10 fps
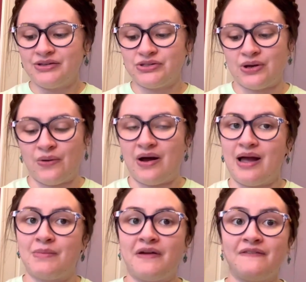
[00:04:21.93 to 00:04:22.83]
So
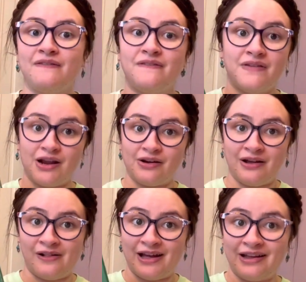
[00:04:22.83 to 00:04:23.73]
I'm
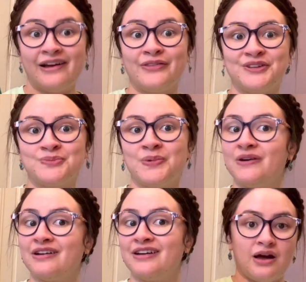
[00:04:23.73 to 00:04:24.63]
very glad I got this
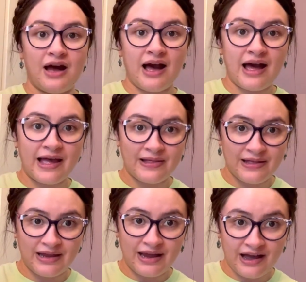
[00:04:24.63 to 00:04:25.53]
book.
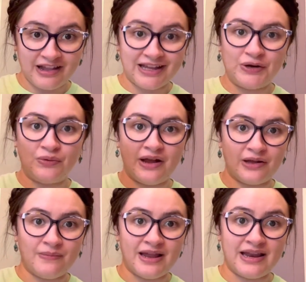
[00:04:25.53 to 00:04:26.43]
Highly, highly
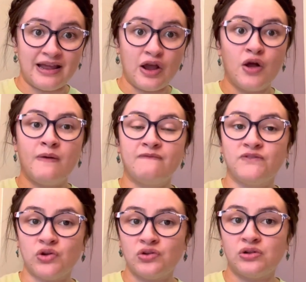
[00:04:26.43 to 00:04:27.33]
recommend it.
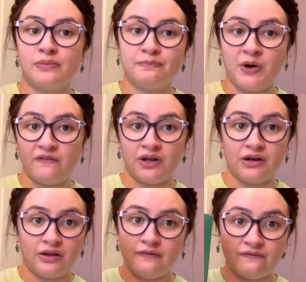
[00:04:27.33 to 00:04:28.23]
Full,
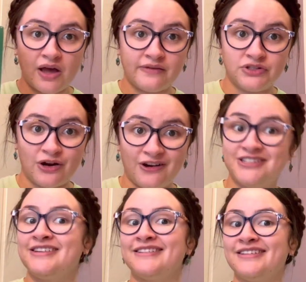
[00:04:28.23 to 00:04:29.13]
perfect, 5 stars.